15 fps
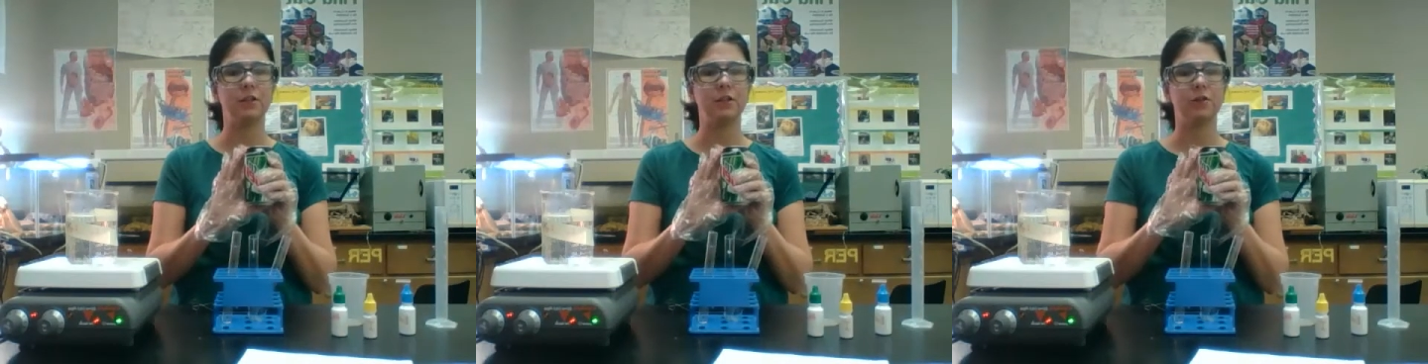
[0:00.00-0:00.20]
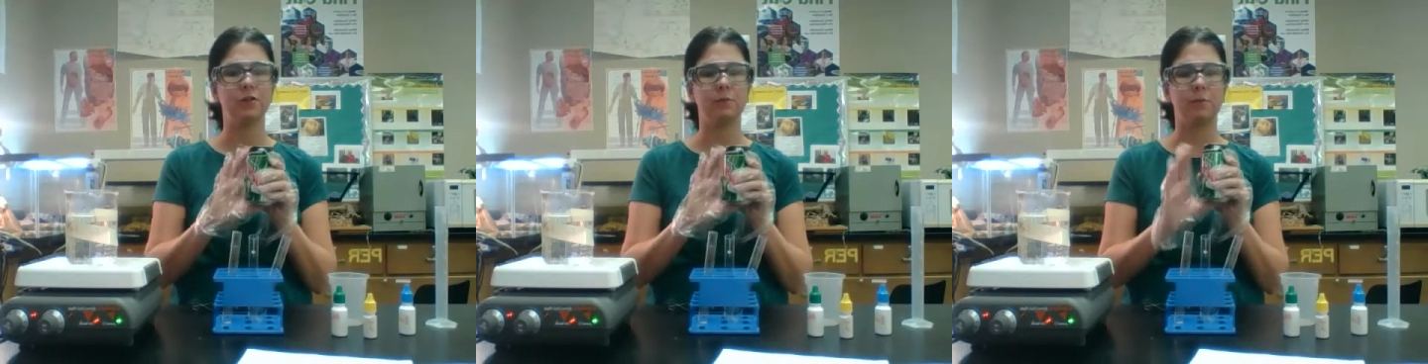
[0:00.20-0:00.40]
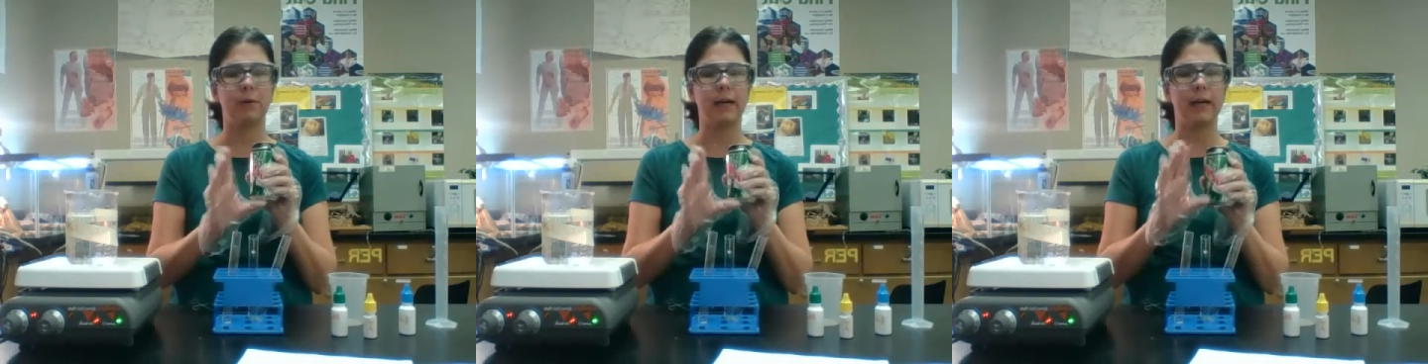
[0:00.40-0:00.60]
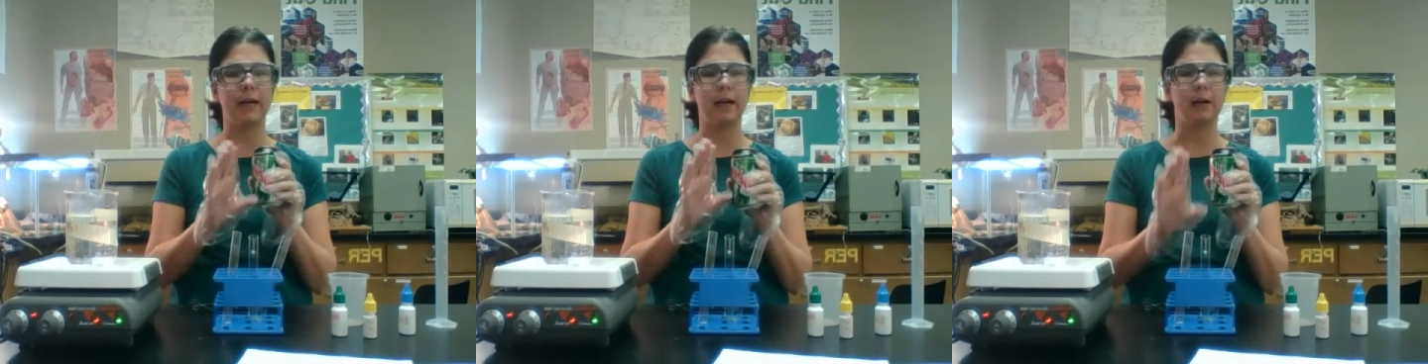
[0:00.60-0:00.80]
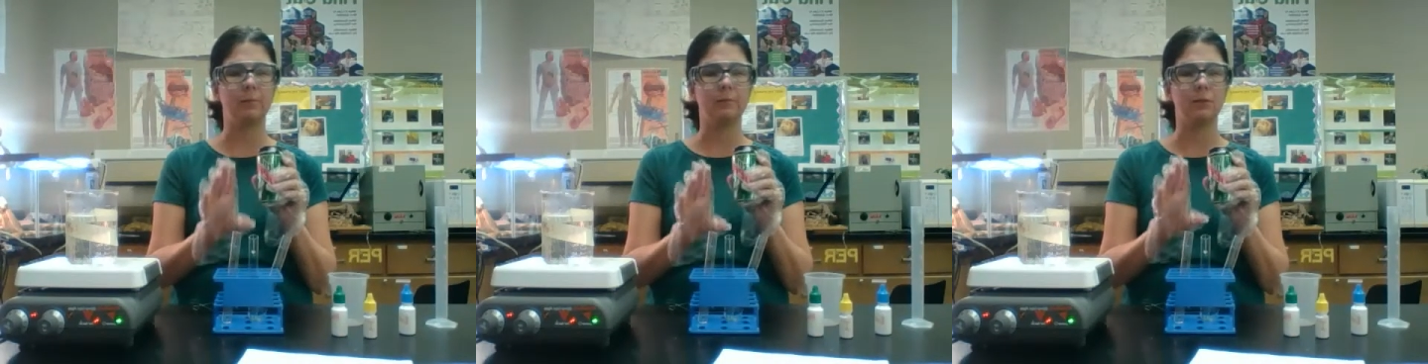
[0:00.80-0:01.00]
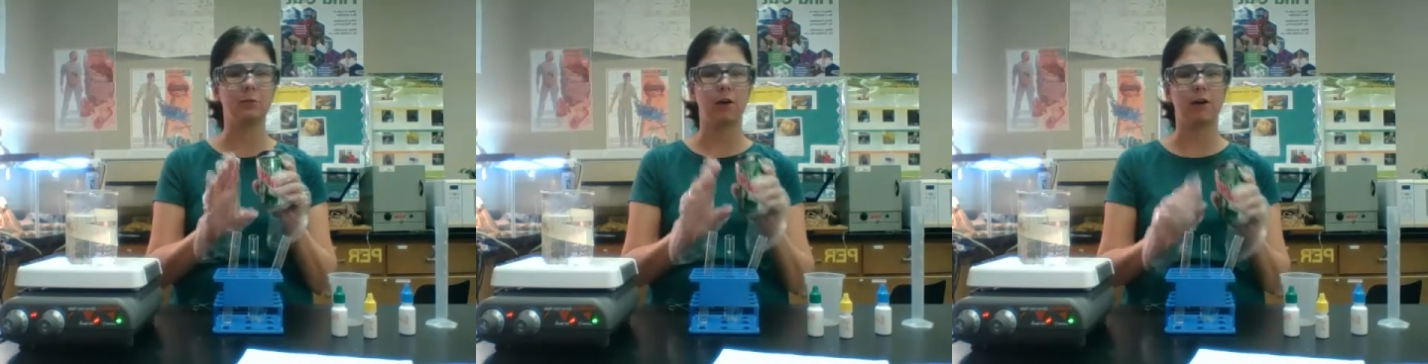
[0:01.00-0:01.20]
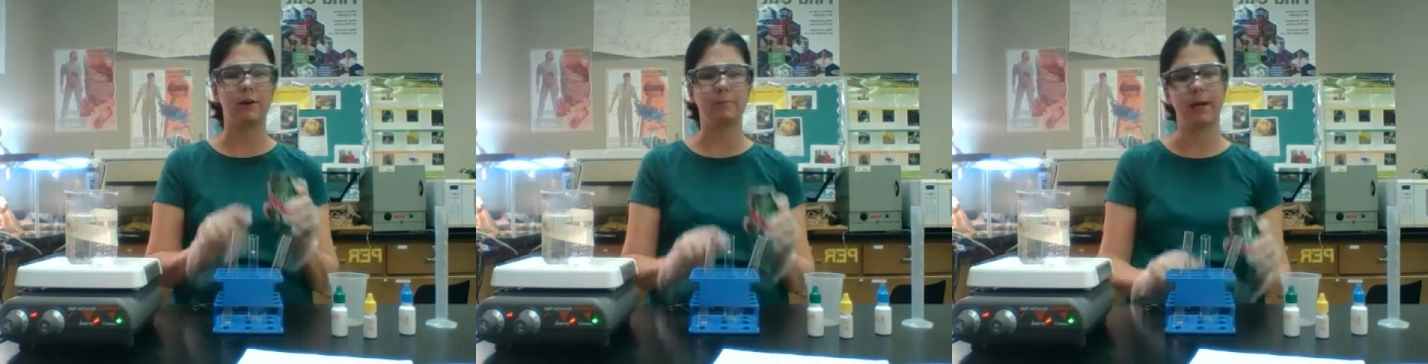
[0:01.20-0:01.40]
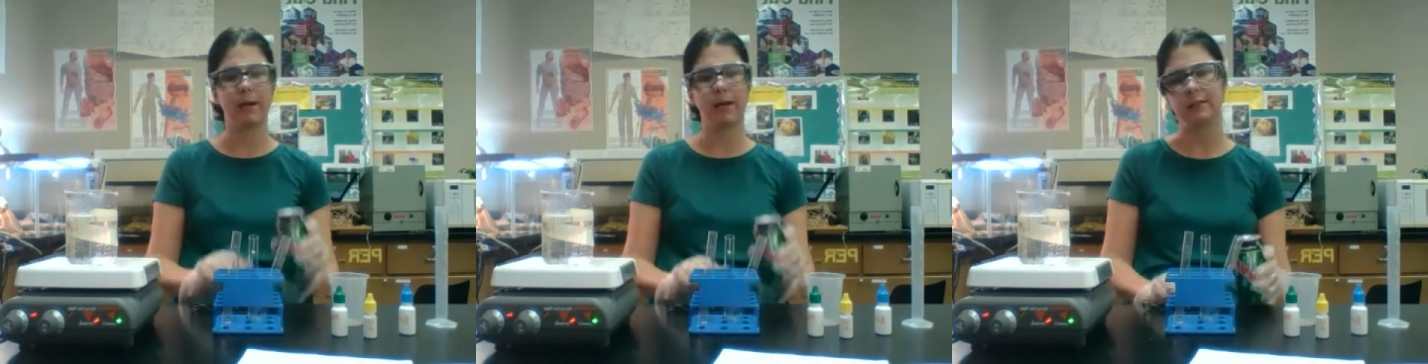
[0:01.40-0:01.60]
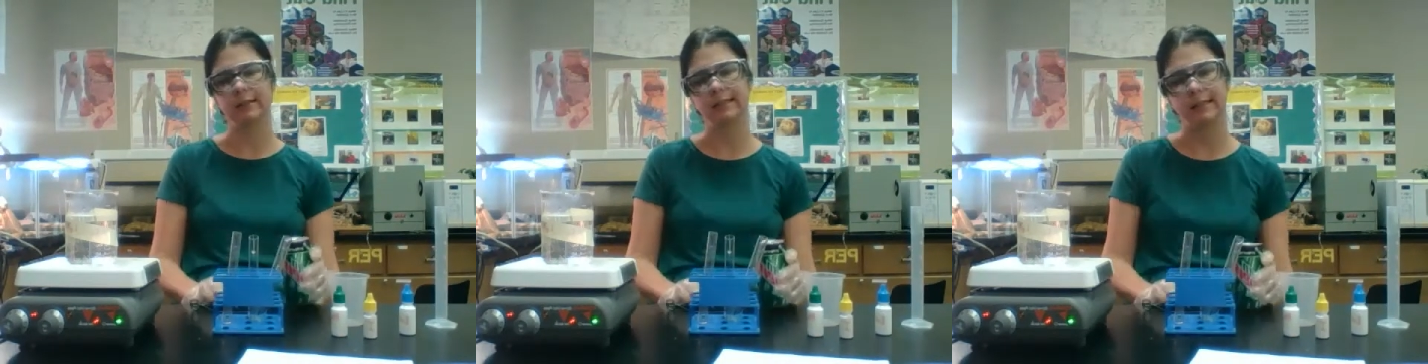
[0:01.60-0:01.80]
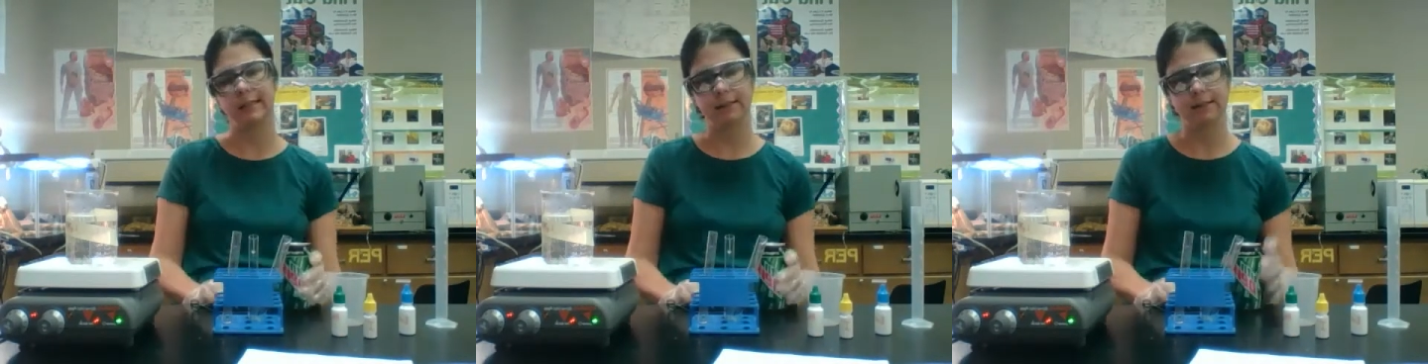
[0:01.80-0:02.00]
use when we do our
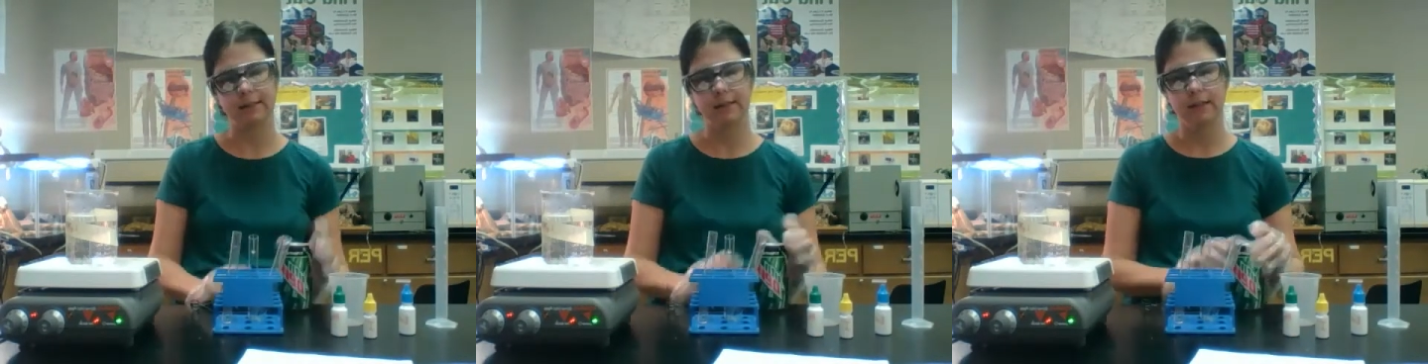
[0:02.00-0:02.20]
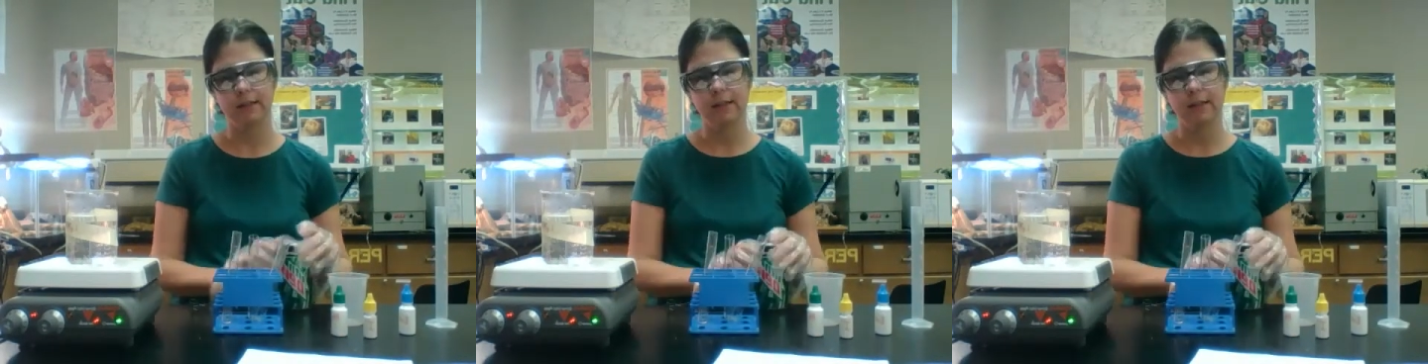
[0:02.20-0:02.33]
comparisons.